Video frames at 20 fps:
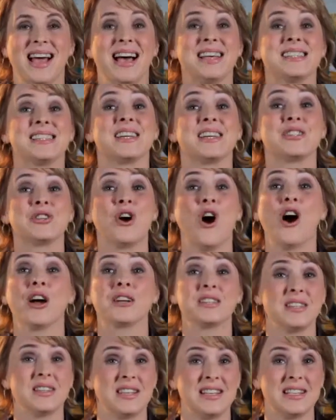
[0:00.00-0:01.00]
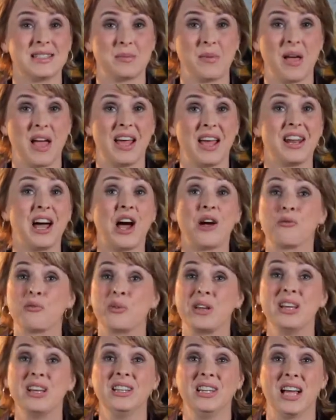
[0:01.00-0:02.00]
As I talked to these men, I
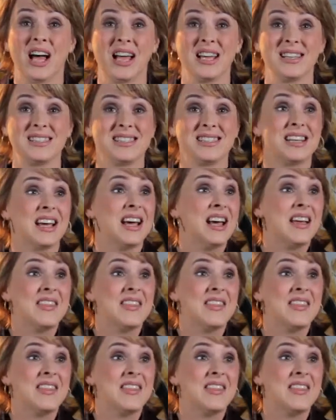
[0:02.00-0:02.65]
realized